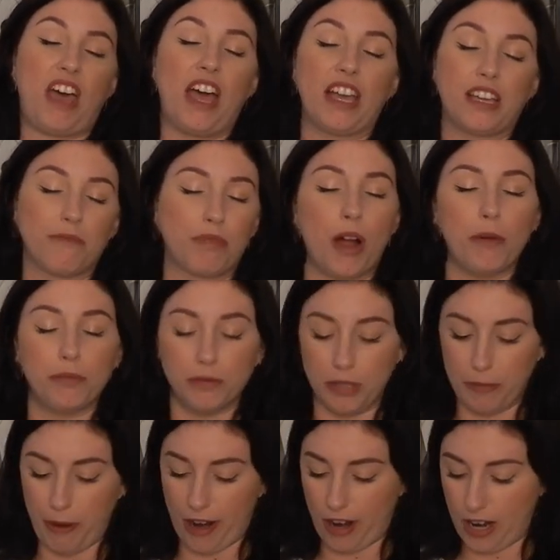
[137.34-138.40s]
I can
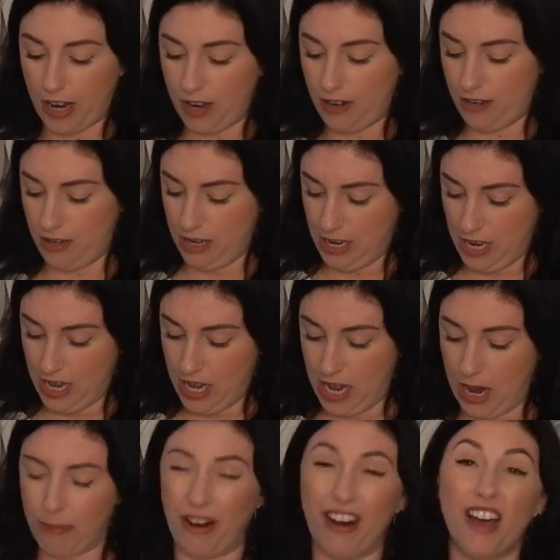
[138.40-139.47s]
probably pair it.
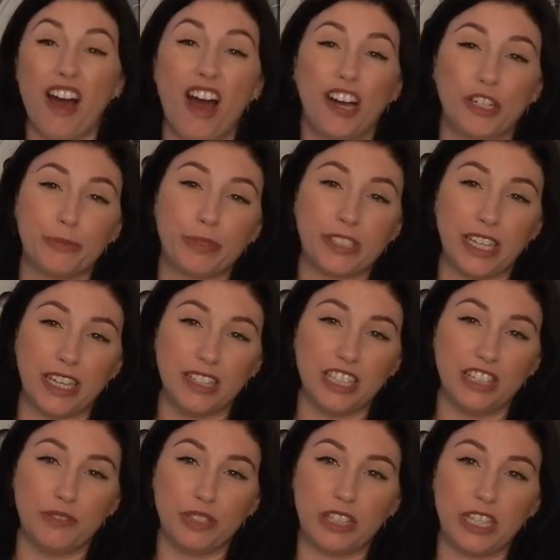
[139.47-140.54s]
I'm not 100% in
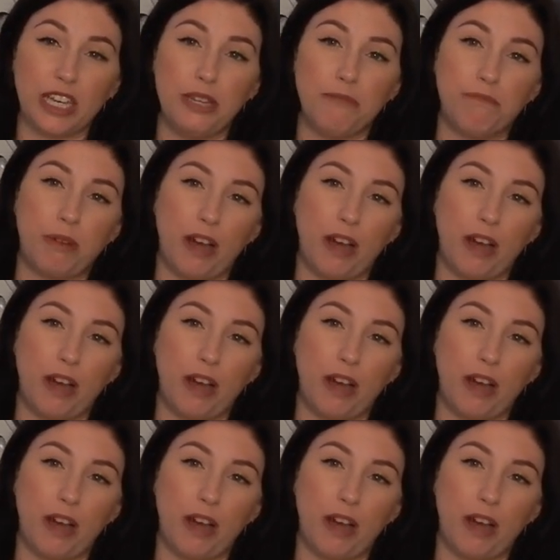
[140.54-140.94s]
love with it,